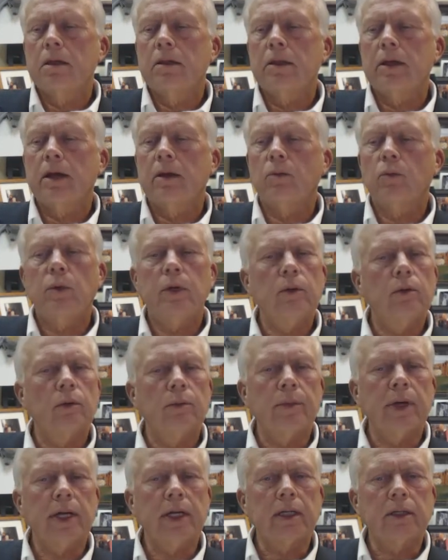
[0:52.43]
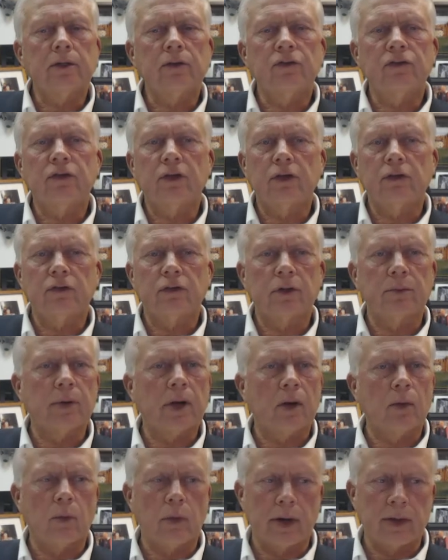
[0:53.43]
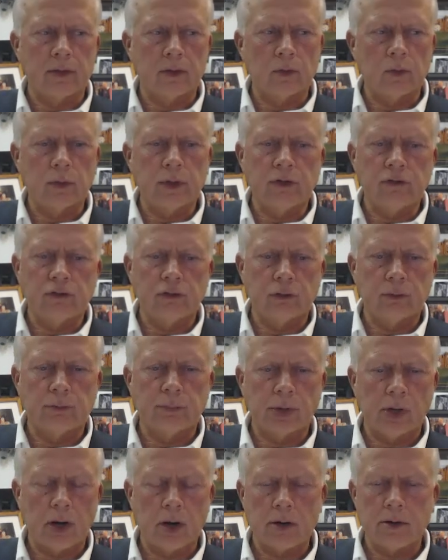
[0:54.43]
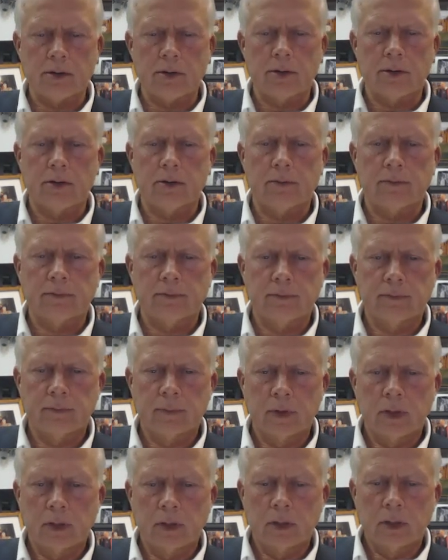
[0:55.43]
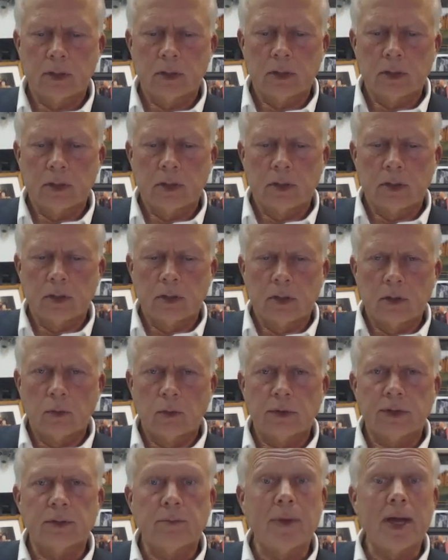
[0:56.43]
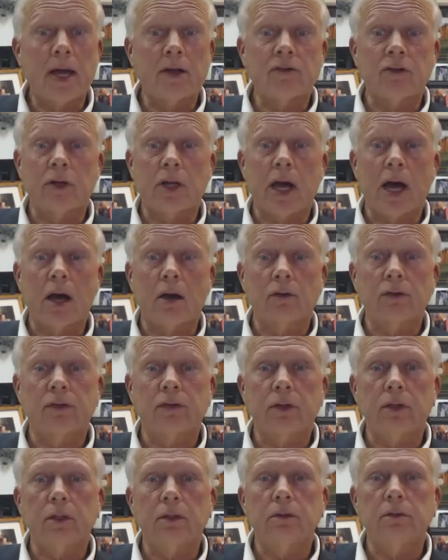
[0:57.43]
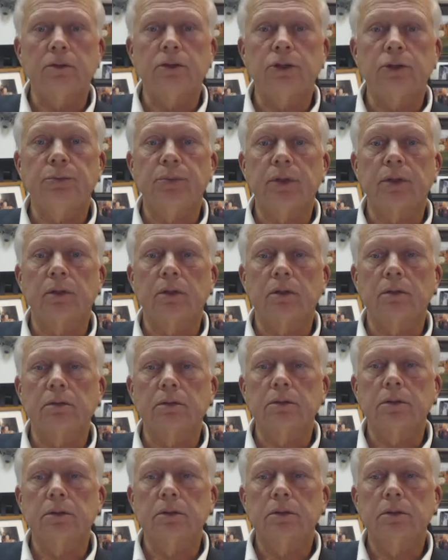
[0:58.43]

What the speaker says: that we will make a decision about whether we should partner with Imagine Housing to build